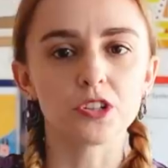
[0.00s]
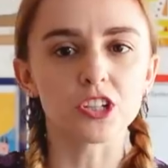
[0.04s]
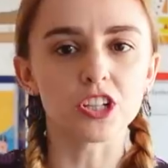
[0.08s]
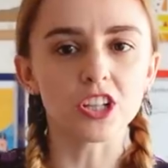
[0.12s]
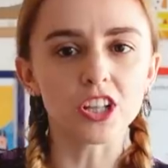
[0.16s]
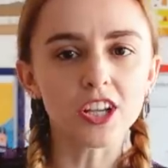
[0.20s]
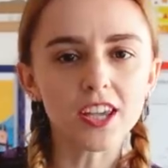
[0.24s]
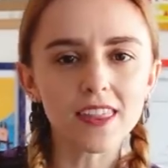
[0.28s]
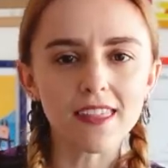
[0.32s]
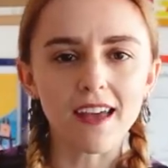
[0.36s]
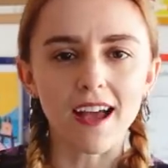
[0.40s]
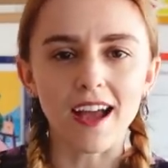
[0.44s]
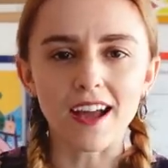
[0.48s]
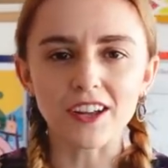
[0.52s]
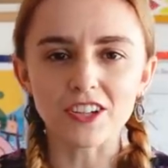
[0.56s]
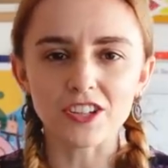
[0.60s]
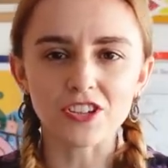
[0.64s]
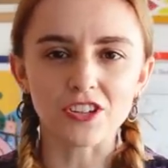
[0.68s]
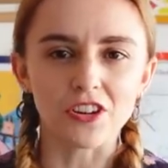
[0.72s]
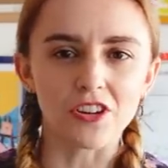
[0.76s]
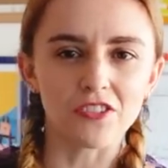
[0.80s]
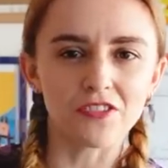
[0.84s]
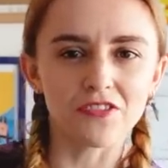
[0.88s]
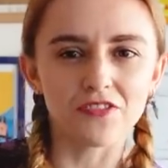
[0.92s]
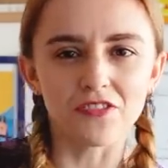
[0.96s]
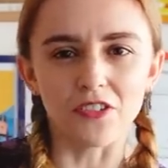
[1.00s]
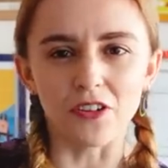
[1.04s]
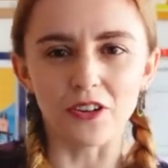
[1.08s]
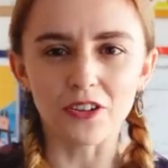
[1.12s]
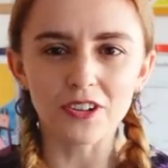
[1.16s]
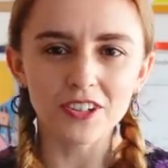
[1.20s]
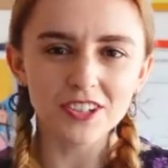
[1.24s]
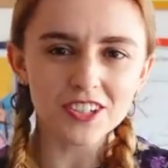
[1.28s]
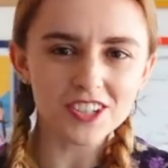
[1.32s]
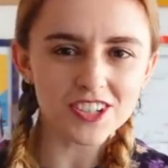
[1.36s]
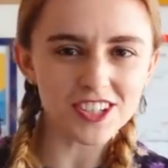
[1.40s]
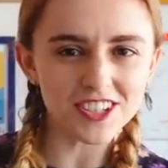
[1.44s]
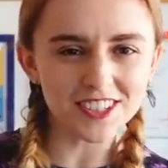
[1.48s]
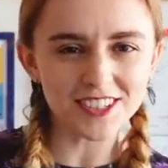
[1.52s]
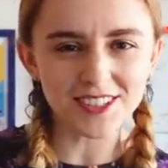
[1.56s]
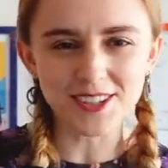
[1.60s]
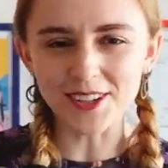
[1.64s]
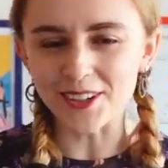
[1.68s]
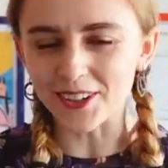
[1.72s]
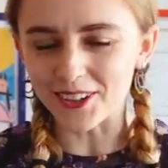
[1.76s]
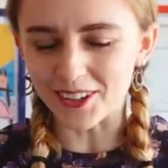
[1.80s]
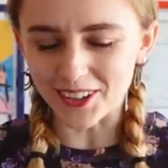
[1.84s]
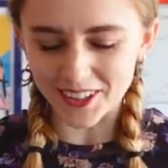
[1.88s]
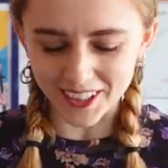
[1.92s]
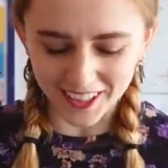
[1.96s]
would you look at that? I just got 4 inches
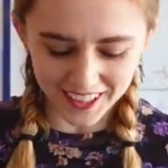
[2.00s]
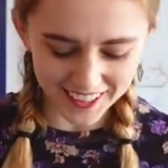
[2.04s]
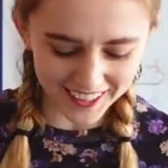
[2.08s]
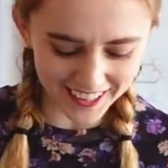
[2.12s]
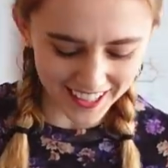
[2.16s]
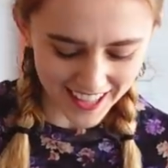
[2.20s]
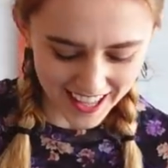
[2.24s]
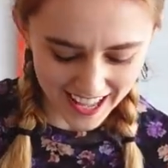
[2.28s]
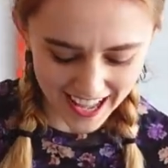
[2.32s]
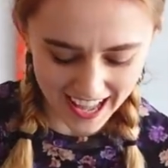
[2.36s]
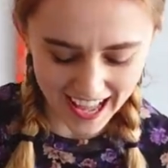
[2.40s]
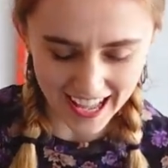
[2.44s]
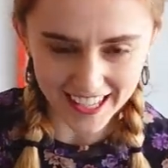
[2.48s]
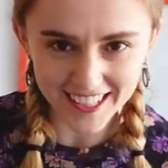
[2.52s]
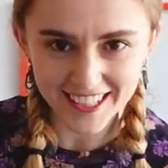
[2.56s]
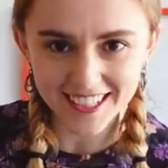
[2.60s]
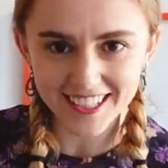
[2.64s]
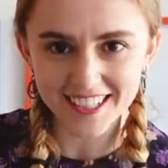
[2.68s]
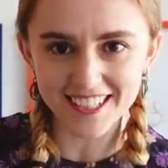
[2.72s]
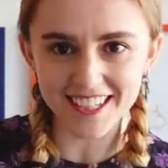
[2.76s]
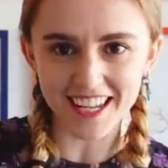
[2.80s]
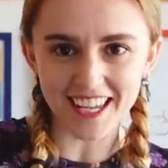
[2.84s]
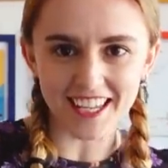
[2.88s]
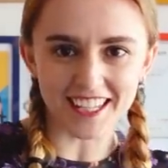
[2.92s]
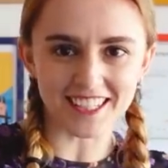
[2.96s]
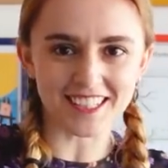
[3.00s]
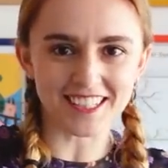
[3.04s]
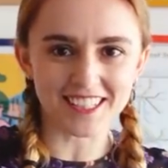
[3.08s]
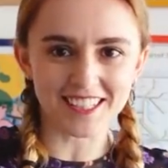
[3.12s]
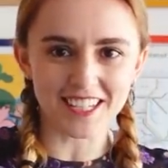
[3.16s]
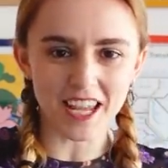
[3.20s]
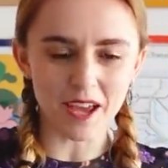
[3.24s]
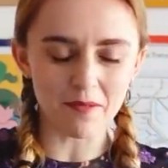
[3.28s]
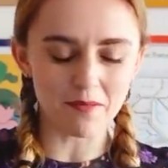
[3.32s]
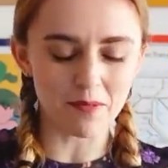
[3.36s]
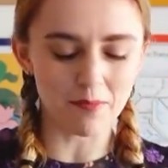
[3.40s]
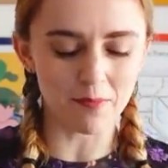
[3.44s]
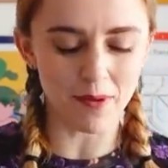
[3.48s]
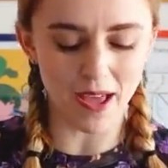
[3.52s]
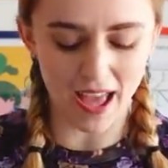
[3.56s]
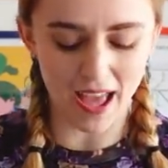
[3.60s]
taller. I had to take a step